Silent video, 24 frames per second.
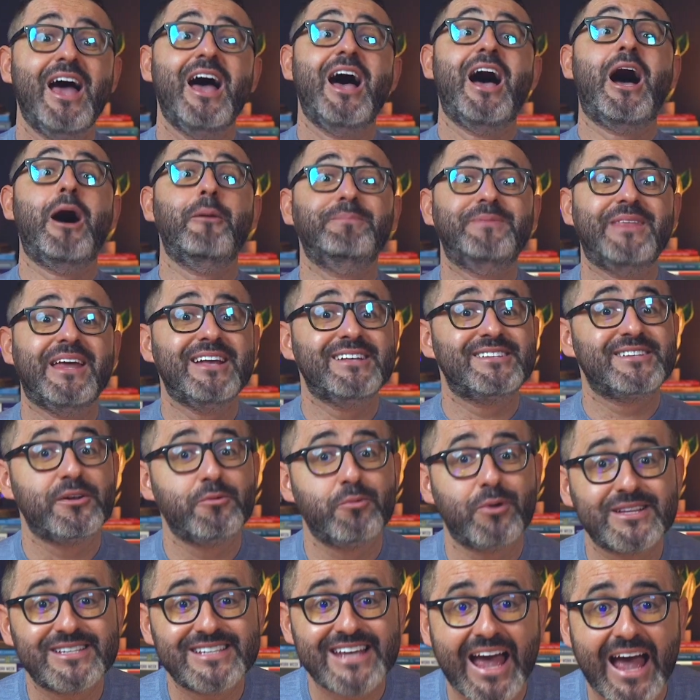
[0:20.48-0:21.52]
updates on
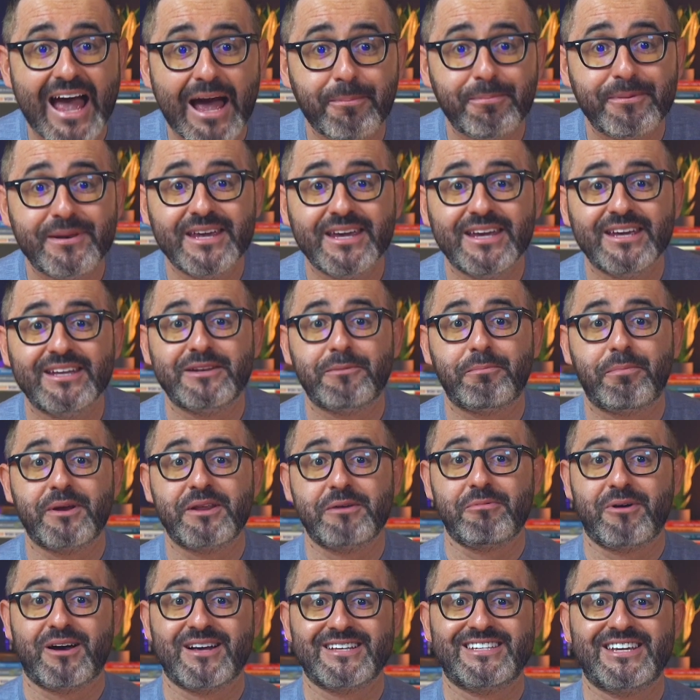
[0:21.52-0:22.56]
what's happening in the Buddy
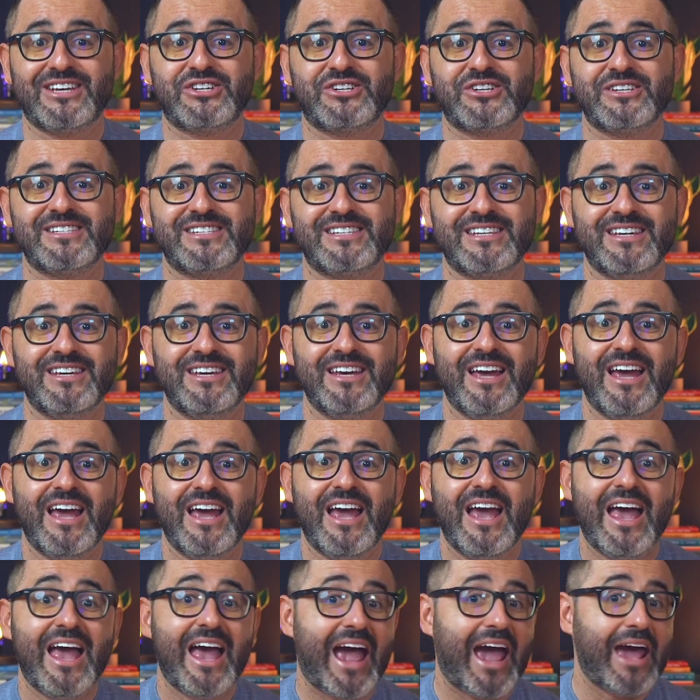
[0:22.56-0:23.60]
Boss agency,
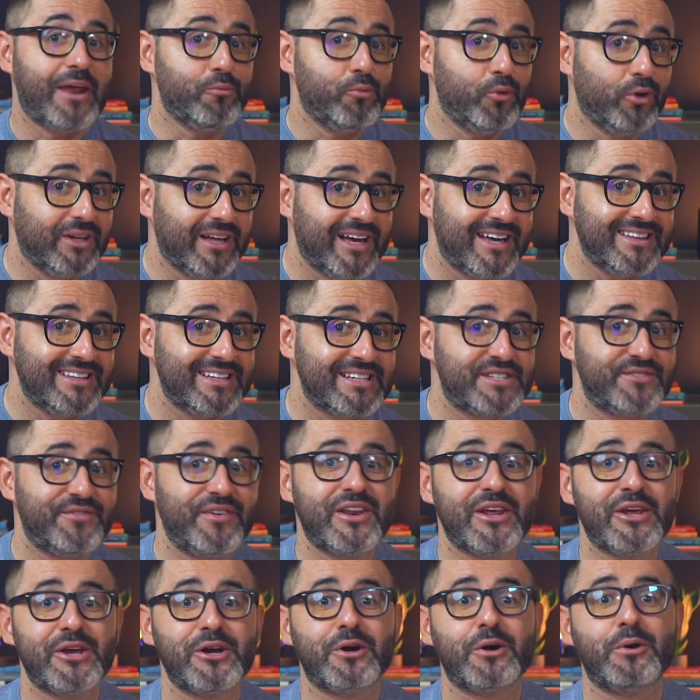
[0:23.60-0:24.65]
and we'll end this
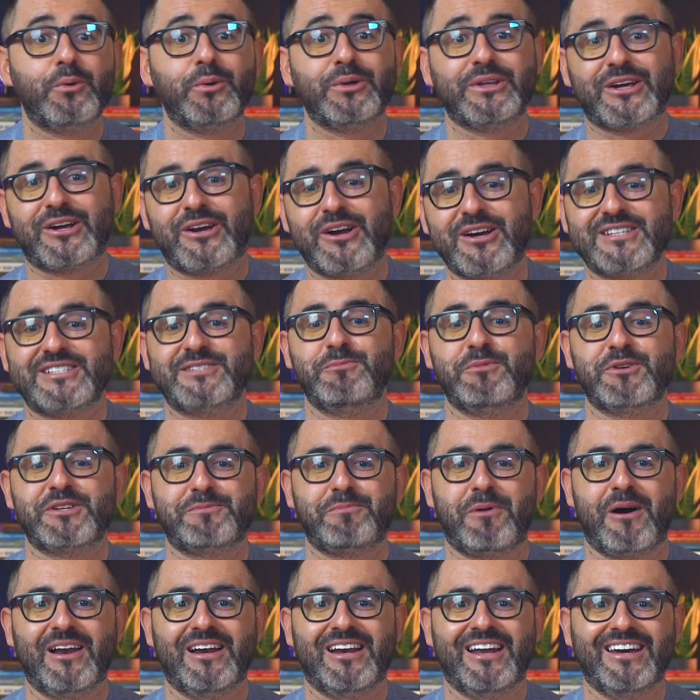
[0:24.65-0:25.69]
video with a customer
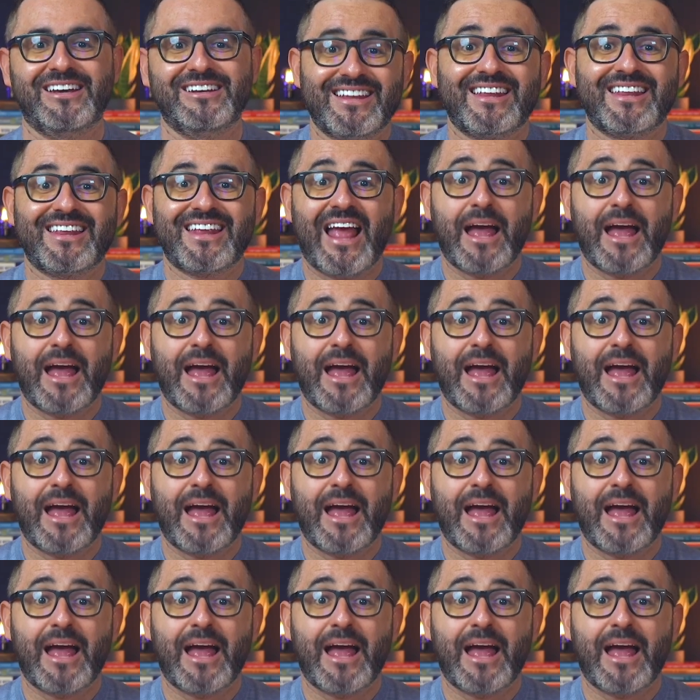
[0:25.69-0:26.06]
spotlight.